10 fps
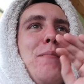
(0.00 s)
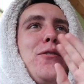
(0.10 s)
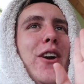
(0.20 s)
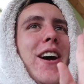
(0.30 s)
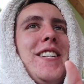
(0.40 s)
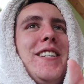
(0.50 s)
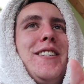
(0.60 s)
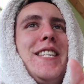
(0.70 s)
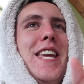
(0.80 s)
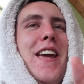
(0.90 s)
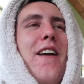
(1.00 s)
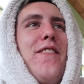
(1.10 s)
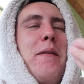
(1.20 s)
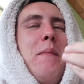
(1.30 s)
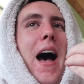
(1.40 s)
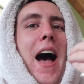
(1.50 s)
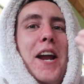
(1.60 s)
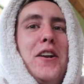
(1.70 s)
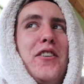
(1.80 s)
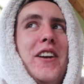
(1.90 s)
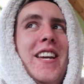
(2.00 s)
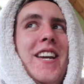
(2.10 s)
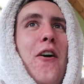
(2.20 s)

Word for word: am trying to see if I'm angry